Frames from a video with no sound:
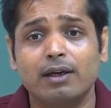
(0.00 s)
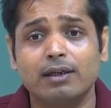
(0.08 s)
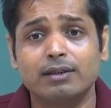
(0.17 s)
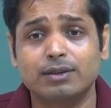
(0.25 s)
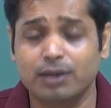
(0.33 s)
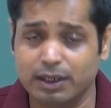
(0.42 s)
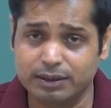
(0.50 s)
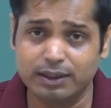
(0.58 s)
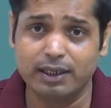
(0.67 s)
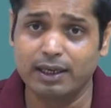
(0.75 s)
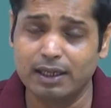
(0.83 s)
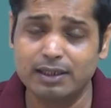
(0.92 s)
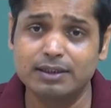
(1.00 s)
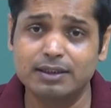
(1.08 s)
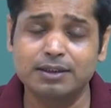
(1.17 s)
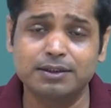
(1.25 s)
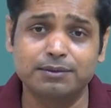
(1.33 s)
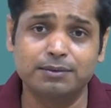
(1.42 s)
structural
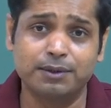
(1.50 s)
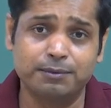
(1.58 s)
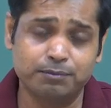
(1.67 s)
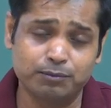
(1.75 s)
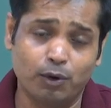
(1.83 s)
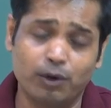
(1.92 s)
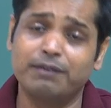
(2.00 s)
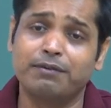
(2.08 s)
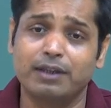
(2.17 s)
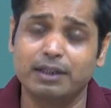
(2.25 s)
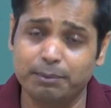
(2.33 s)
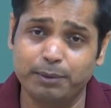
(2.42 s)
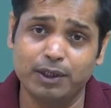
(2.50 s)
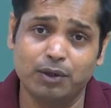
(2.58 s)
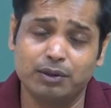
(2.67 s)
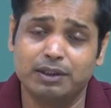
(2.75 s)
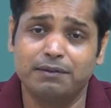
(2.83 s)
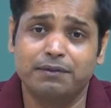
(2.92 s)
analysis, for different, depending on
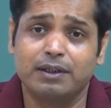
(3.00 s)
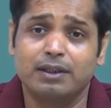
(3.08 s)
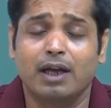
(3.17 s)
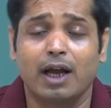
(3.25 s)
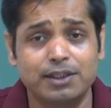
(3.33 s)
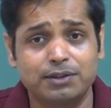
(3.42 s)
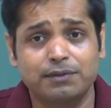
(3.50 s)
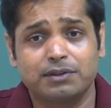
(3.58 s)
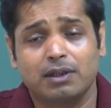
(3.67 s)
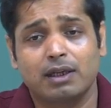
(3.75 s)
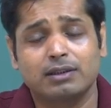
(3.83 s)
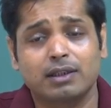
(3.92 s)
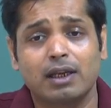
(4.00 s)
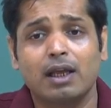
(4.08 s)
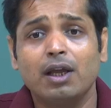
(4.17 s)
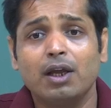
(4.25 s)
the different kinds of structure,